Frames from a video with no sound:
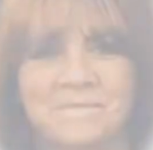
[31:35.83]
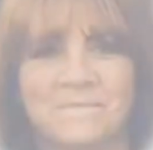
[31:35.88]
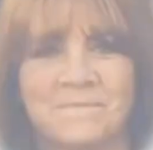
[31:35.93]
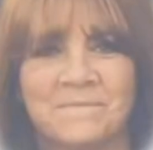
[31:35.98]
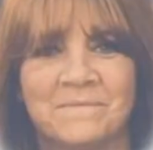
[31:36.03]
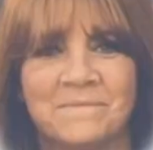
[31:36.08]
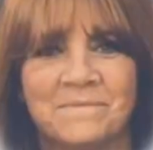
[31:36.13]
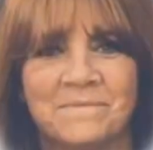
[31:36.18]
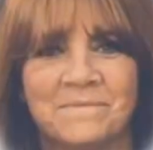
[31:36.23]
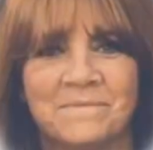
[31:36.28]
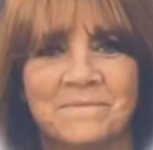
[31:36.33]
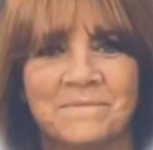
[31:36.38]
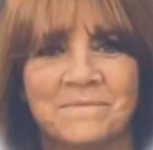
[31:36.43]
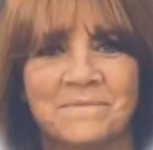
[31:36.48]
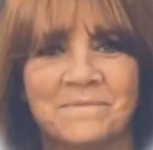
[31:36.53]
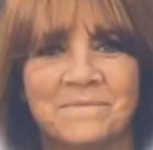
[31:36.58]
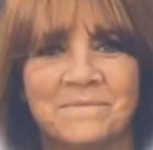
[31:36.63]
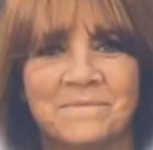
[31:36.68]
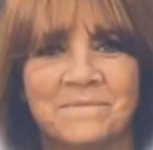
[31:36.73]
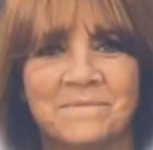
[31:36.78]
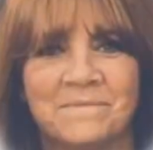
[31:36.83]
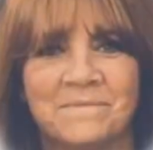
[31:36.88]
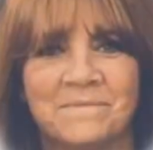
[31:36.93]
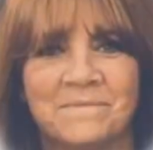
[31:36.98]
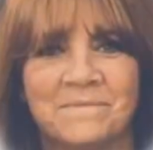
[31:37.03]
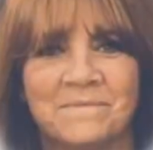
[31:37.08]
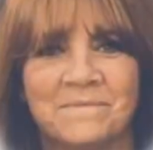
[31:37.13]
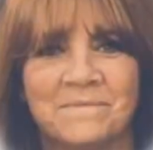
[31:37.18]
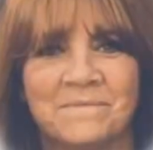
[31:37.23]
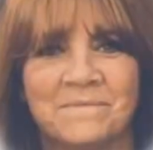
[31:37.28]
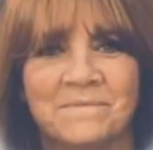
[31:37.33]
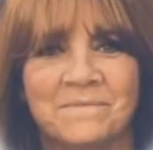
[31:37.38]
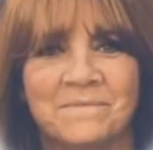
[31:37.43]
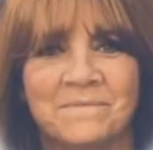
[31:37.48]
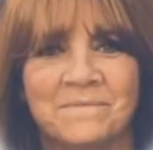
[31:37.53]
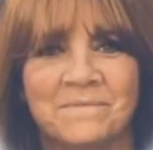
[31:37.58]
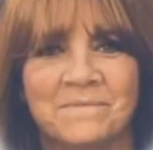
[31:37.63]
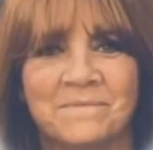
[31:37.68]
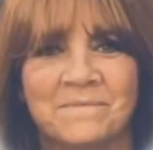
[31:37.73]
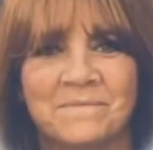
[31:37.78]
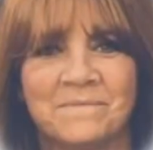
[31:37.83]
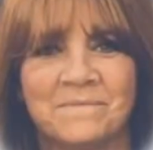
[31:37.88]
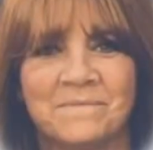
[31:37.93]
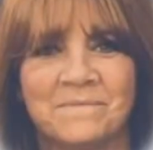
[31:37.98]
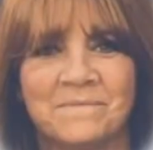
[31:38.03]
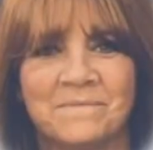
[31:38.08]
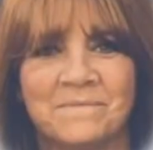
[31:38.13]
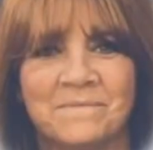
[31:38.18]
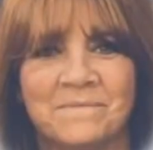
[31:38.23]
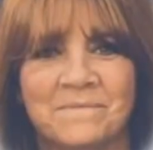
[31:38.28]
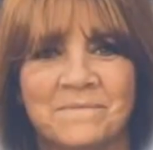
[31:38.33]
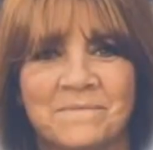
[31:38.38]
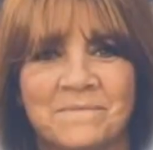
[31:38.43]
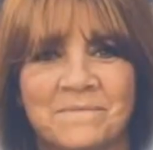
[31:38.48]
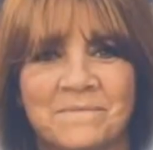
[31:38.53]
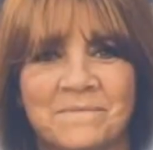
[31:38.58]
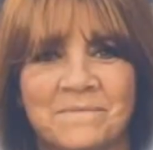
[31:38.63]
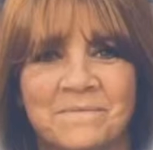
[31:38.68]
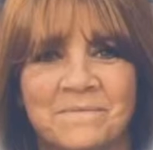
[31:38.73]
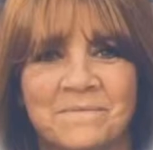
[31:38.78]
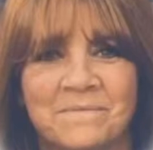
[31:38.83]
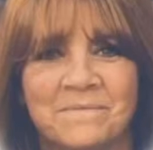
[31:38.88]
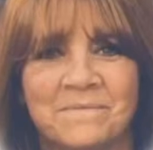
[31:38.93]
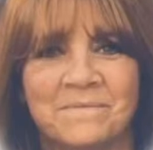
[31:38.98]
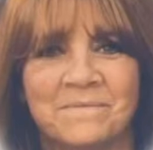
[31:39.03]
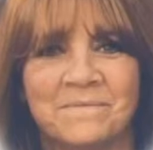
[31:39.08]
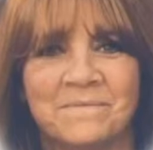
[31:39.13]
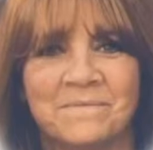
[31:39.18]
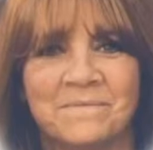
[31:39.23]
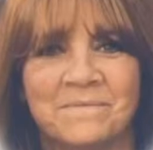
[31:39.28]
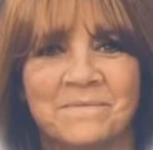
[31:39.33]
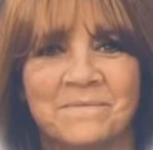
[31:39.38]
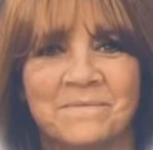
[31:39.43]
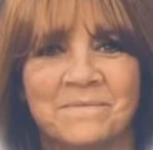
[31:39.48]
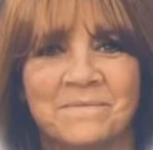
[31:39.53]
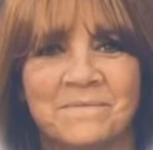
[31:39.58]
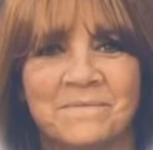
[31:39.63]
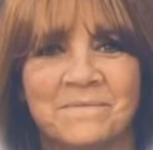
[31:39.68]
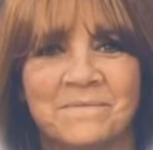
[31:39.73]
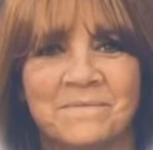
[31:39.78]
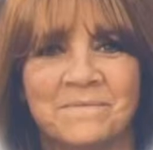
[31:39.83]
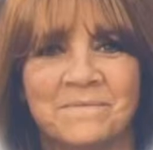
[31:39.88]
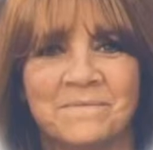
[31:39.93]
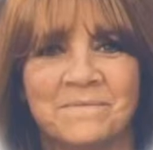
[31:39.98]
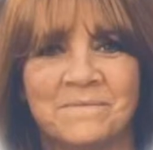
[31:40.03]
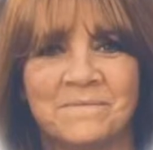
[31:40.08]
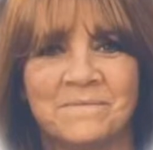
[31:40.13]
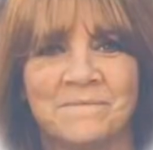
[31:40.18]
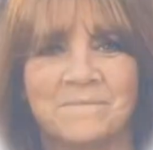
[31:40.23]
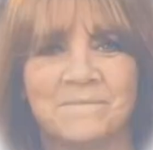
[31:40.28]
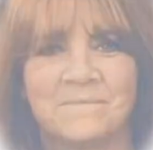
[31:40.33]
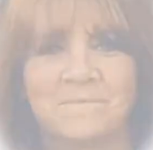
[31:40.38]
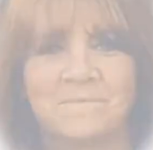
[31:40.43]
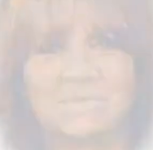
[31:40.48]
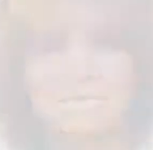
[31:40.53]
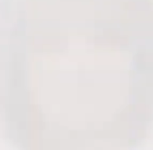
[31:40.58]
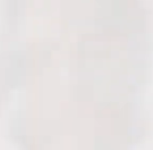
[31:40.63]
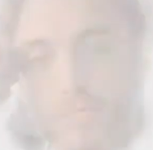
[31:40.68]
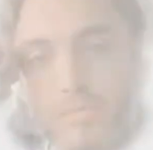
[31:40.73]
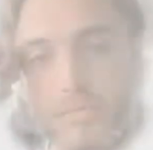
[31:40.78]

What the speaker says: Nothing is said.